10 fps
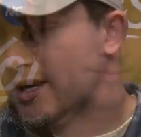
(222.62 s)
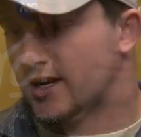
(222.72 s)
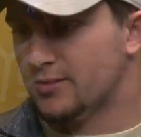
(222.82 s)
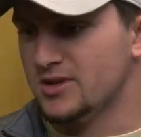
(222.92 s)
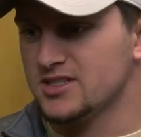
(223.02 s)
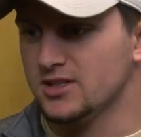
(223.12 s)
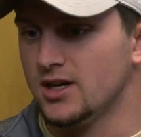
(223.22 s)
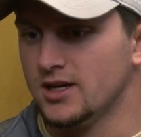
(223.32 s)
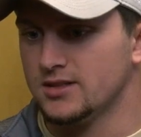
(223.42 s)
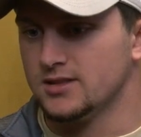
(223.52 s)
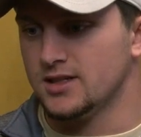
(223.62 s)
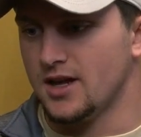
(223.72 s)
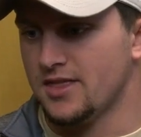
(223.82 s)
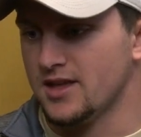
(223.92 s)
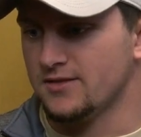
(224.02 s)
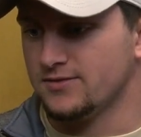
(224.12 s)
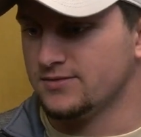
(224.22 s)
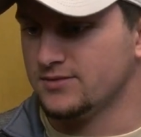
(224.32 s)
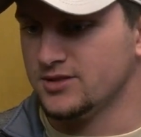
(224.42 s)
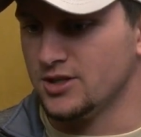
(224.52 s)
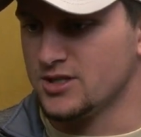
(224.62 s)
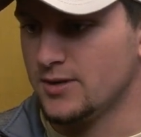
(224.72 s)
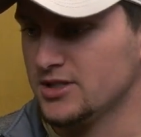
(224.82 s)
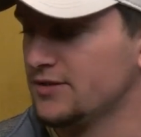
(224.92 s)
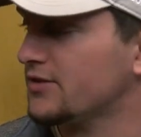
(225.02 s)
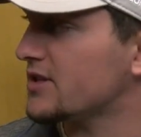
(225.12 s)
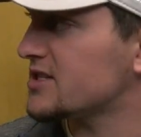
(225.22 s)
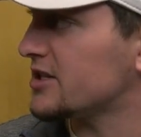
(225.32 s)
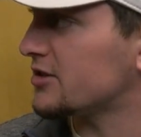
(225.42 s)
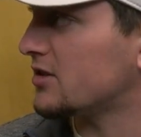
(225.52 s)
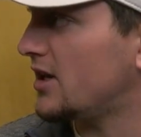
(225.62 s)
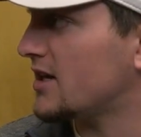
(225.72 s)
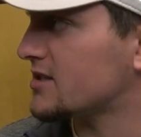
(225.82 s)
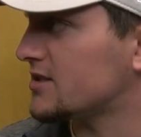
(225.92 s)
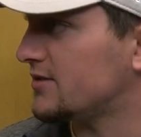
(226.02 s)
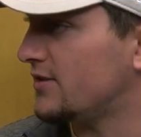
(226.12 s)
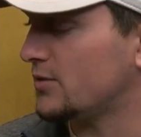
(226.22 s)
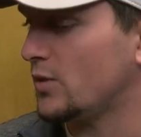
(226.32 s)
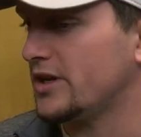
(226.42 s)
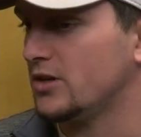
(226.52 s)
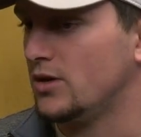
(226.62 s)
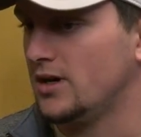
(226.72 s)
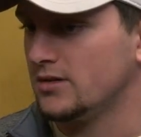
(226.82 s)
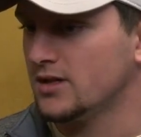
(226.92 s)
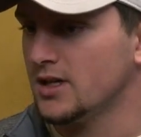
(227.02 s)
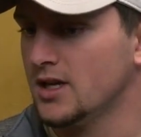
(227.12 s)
it means a lot. I think, you know, especially for the senior class, it's a fun way to go out.